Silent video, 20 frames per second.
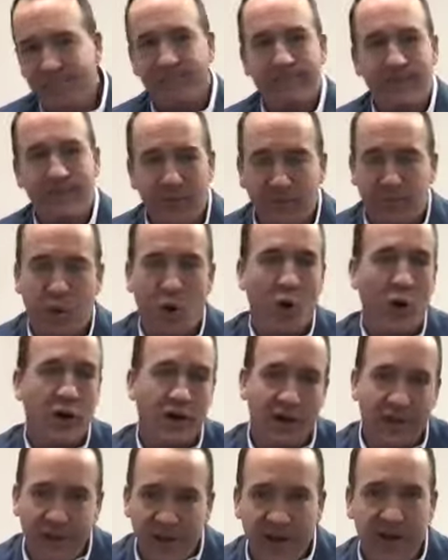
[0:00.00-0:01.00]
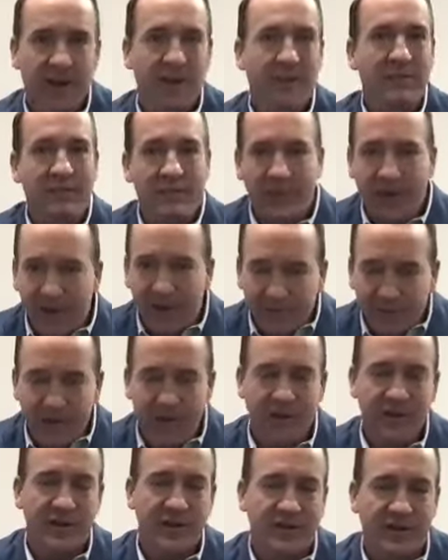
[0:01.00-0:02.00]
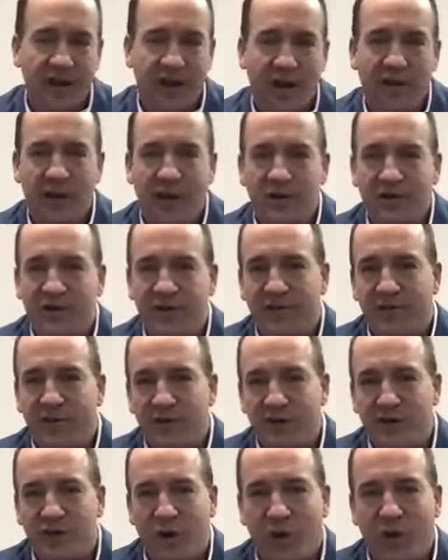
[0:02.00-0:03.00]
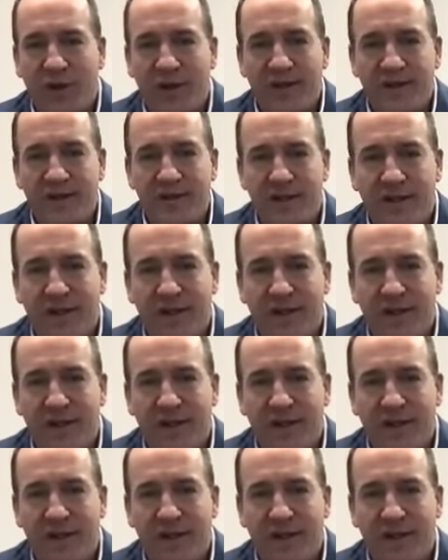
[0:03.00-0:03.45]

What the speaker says: important to them that to tell those different stories.